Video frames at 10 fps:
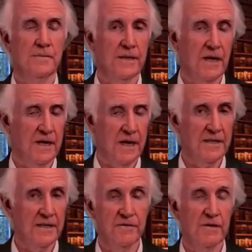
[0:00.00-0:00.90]
But I
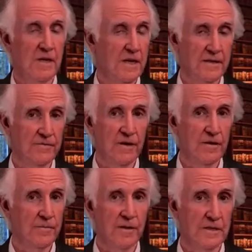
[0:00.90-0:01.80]
think
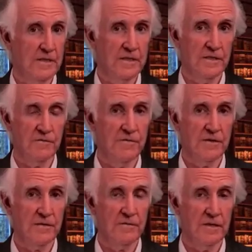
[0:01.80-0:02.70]
foreign policy is terrific.
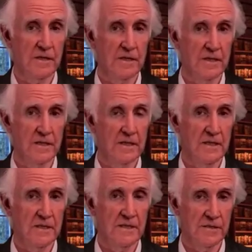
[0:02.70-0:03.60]

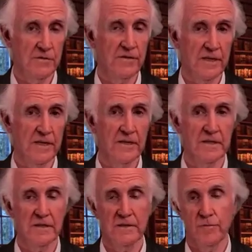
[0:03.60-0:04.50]
Is a terrific
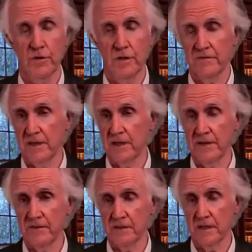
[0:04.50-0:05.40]
area where if they
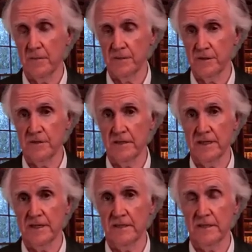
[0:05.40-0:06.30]
have the opportunity to
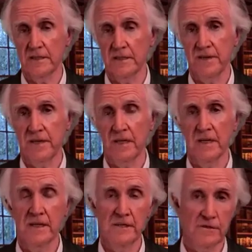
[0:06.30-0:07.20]
get into DFAT,
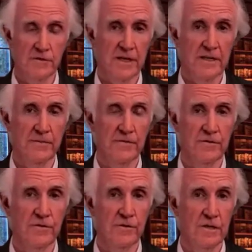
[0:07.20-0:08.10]
it'll train them
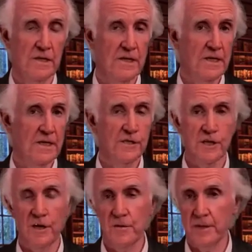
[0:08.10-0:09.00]
for
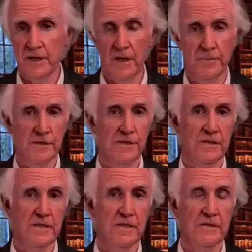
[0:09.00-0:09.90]
so many
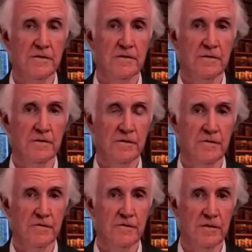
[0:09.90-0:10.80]
opportunities
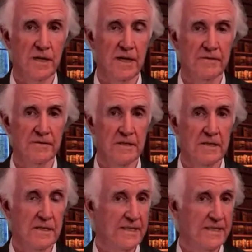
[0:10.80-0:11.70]
through life.
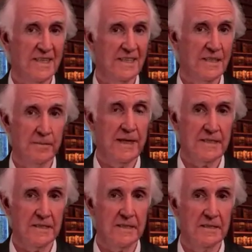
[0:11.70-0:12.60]
It's just the best.